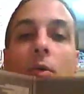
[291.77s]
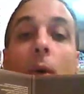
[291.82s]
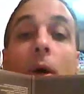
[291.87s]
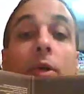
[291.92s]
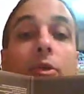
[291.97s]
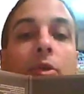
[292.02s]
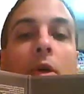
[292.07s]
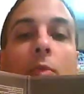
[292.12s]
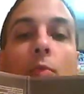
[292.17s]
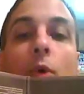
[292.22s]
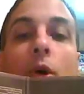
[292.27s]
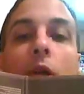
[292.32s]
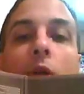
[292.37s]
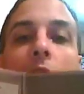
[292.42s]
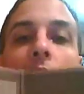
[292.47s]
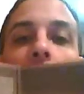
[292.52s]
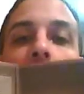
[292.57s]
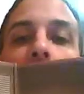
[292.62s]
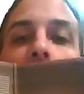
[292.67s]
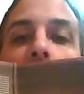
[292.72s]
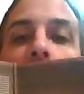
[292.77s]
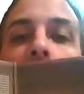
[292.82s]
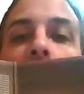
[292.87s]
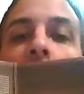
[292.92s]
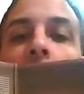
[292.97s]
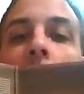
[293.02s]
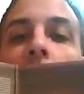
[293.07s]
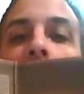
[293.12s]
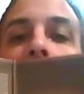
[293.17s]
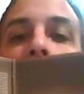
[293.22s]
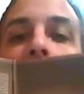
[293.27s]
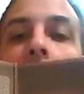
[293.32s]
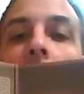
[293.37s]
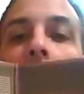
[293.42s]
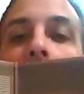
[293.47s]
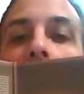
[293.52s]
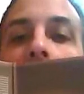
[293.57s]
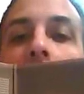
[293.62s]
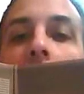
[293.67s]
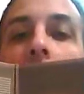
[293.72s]
Questron 1 and 2
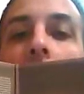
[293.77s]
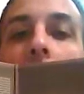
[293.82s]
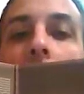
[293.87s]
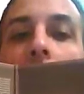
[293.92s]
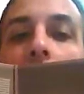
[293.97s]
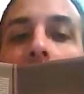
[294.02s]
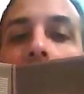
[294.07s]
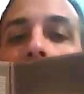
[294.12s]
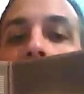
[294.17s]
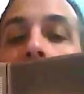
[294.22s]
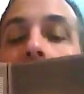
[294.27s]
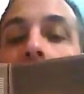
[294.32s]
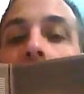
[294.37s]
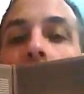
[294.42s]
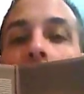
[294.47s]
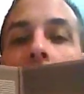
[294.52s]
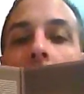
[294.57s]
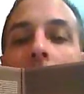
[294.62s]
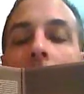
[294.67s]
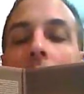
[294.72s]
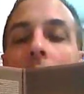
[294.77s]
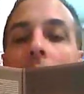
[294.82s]
there.